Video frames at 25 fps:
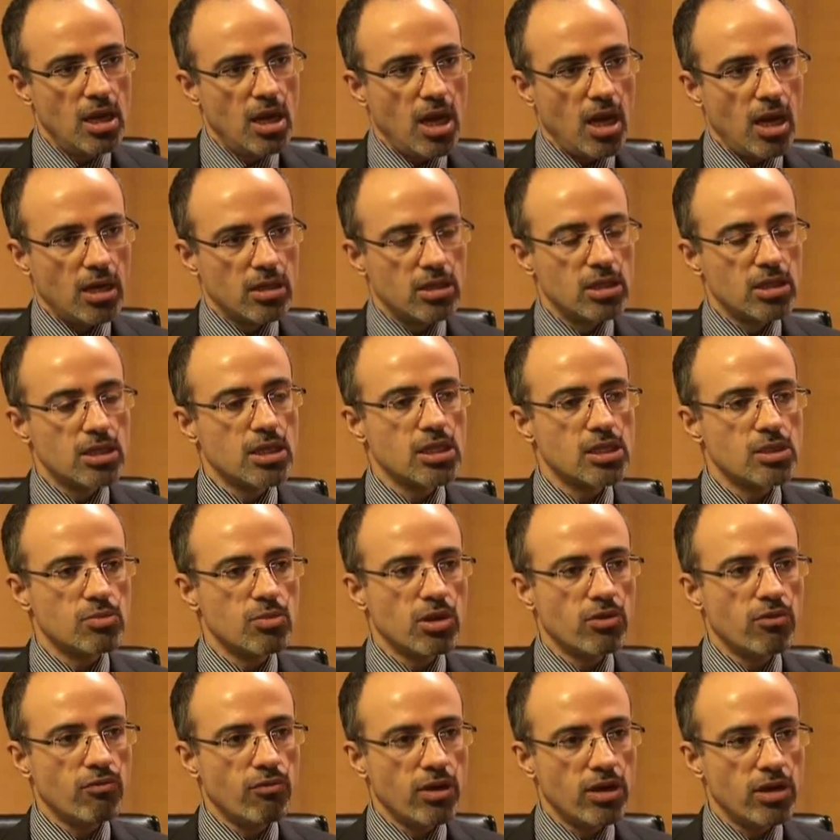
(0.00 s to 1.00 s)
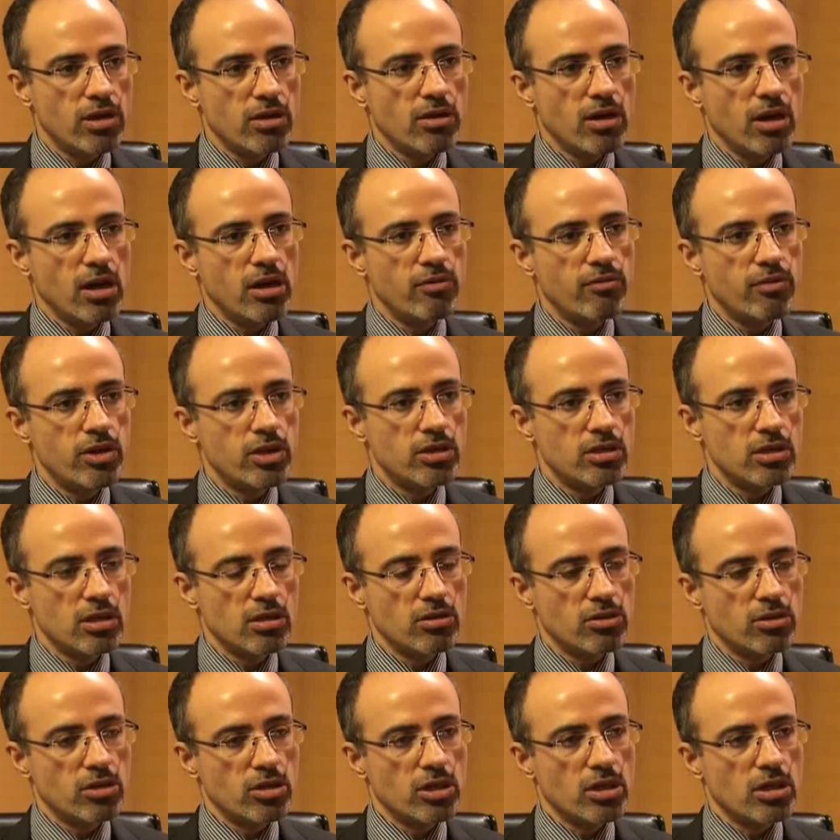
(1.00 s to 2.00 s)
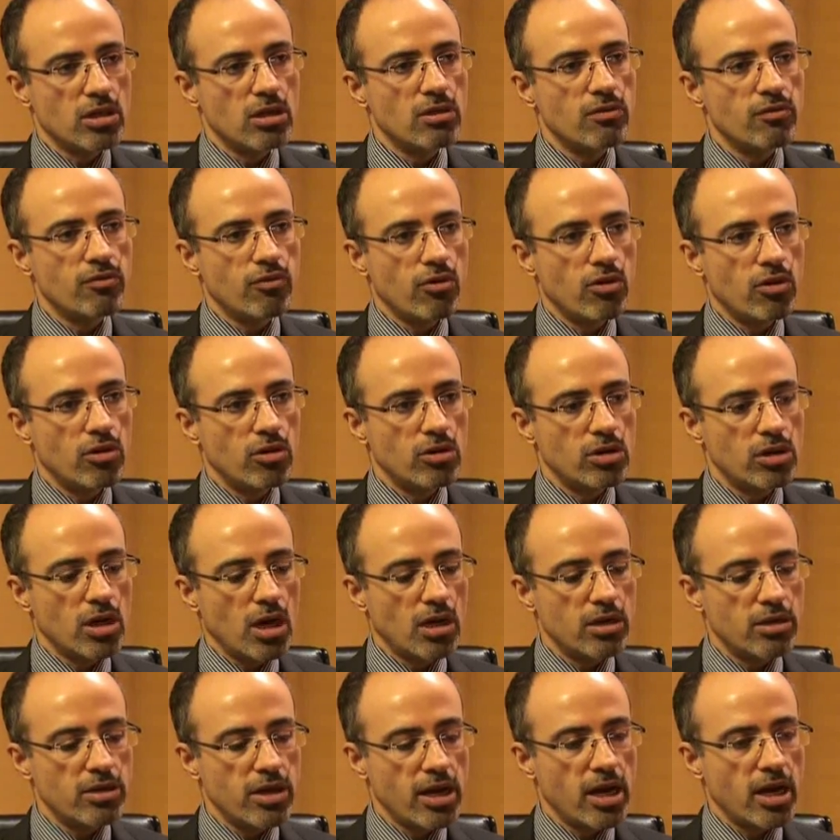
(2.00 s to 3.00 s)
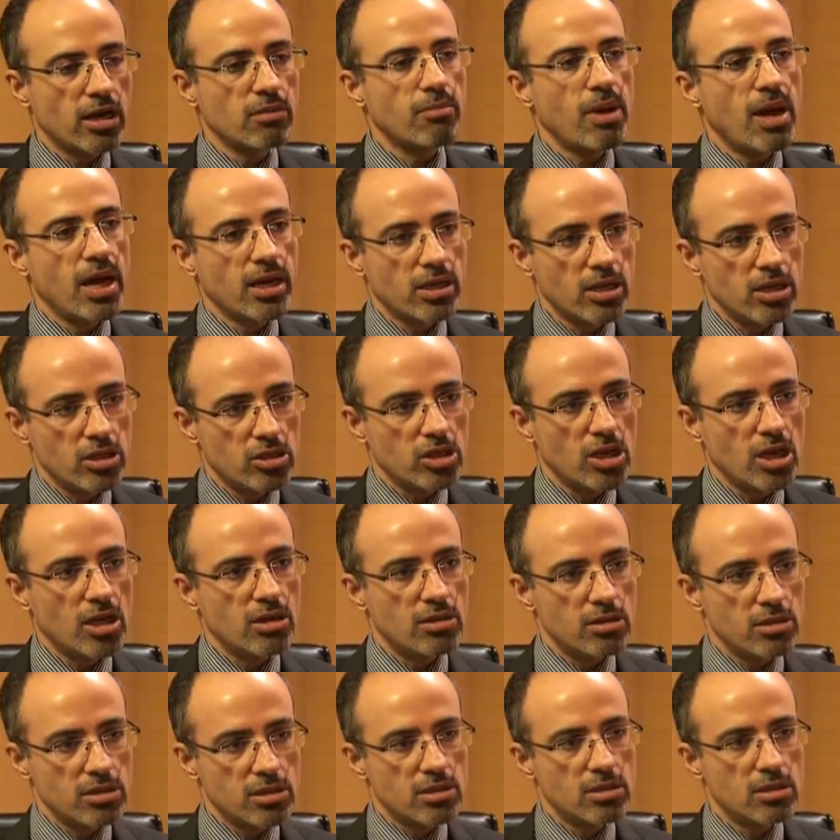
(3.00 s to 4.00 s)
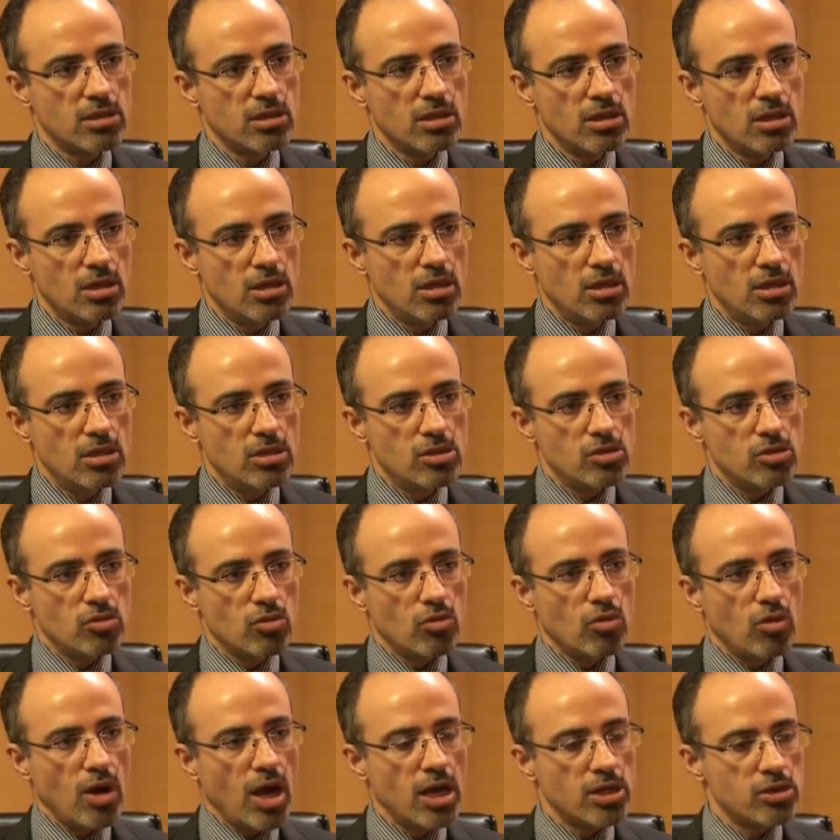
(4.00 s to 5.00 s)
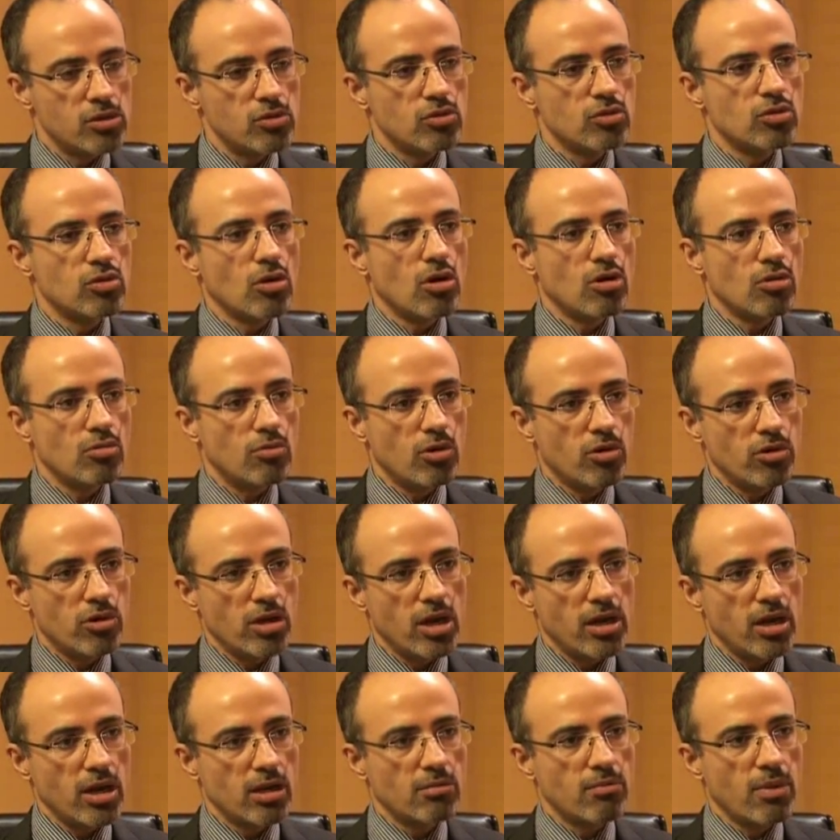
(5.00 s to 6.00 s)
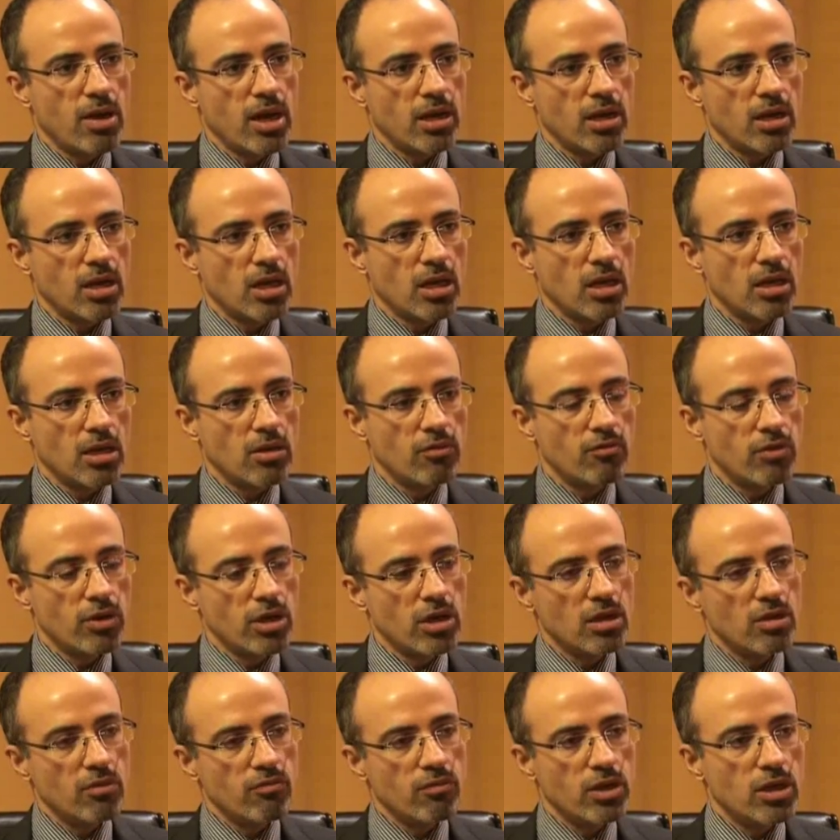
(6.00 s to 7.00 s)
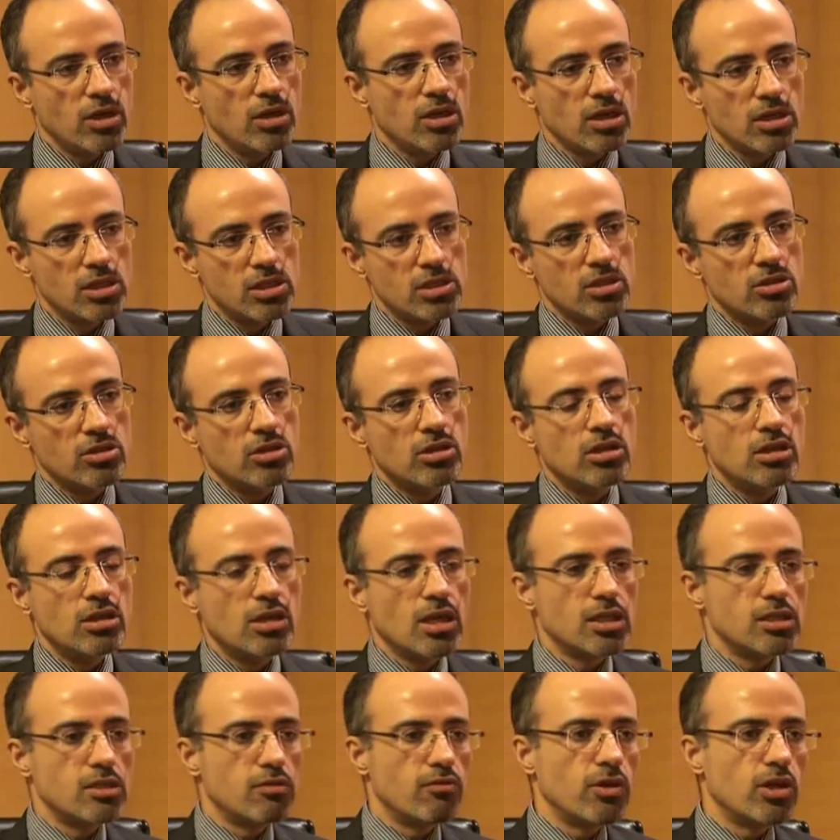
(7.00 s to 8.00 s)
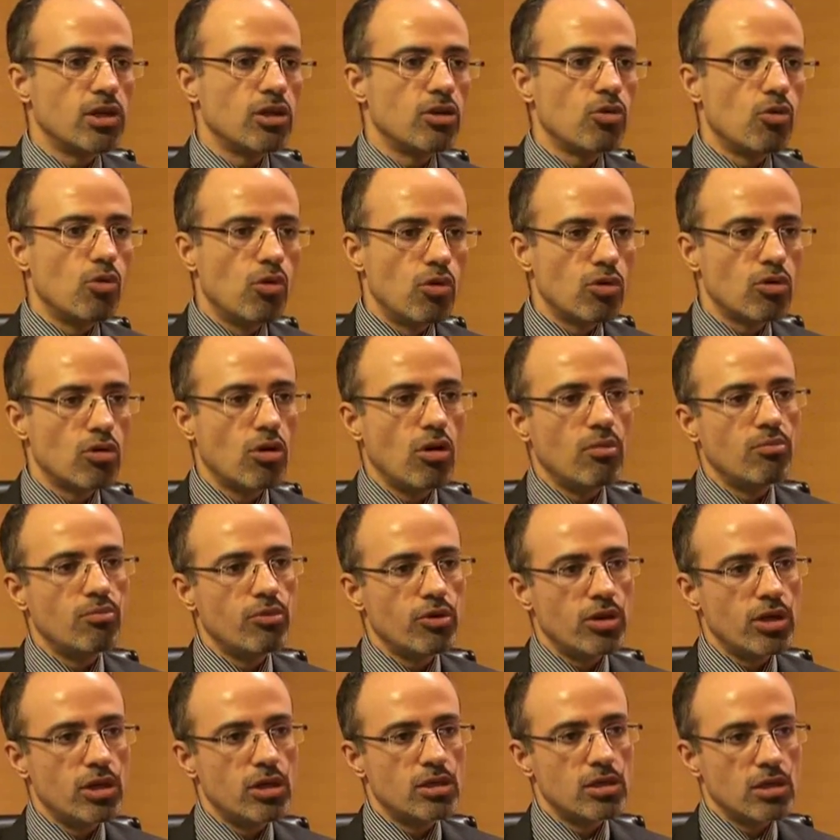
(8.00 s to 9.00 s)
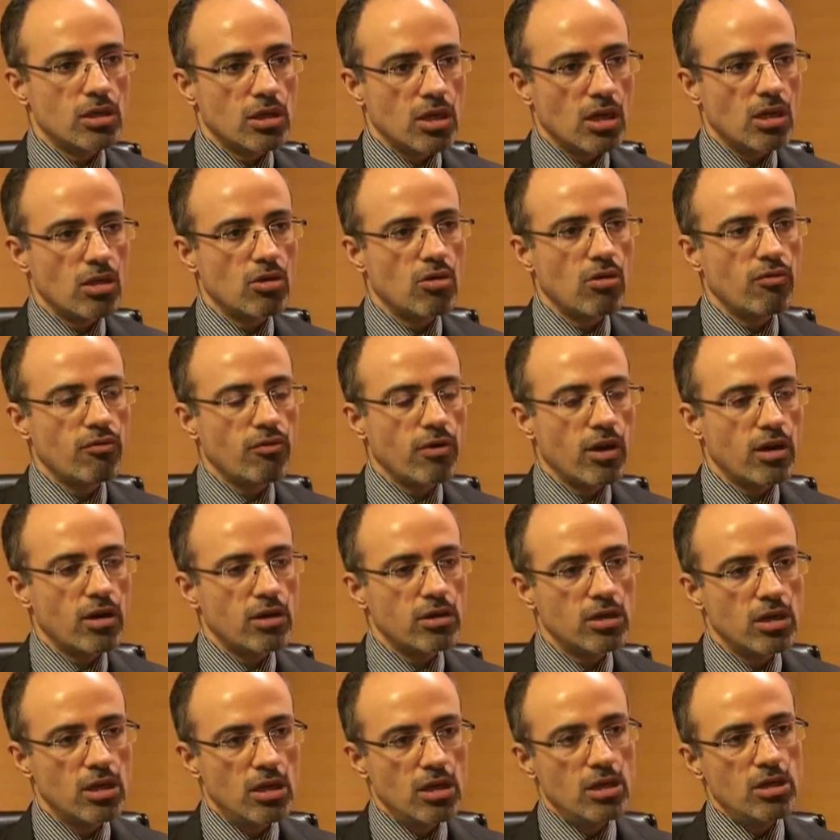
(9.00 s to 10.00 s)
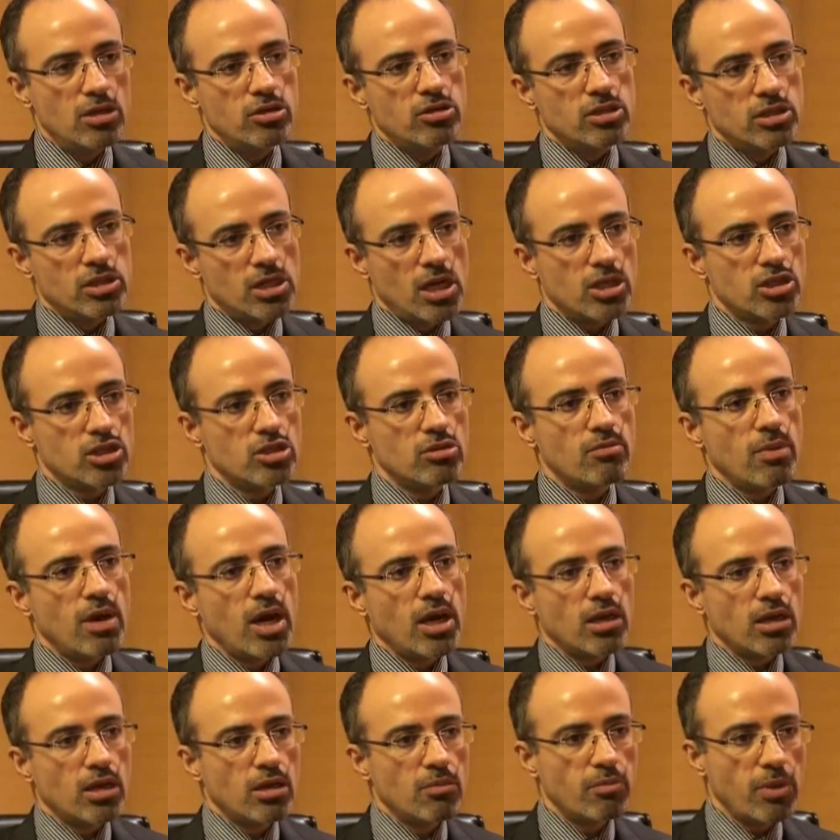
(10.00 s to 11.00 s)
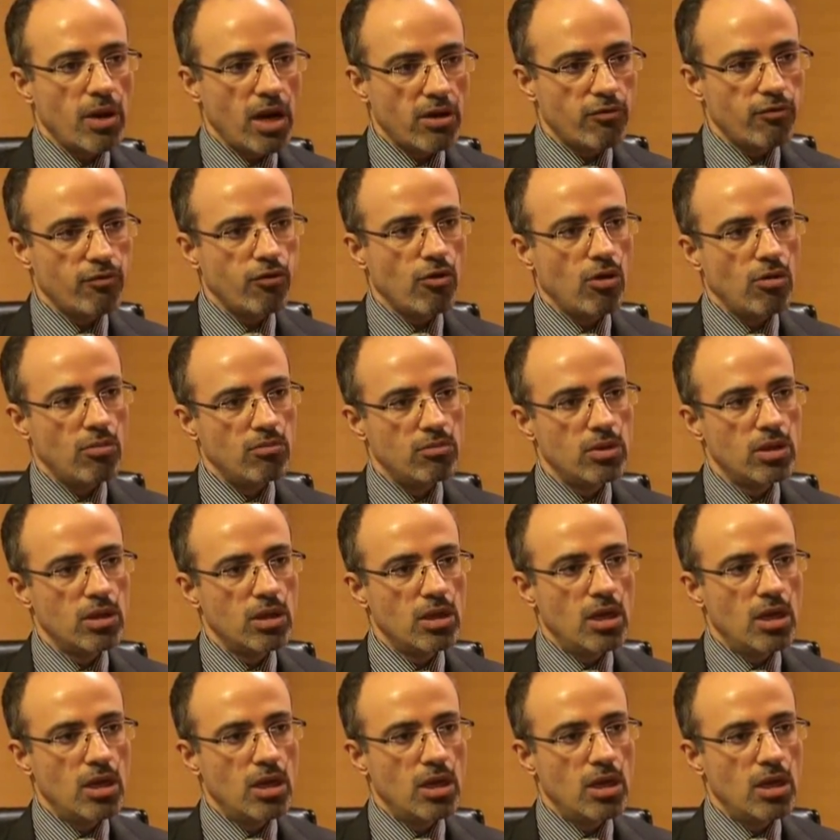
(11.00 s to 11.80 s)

and this has been very relevant and critical for our direct banking channels. So as you talk about direct banking, we consider it as a very core component, again, of our transaction banking platform.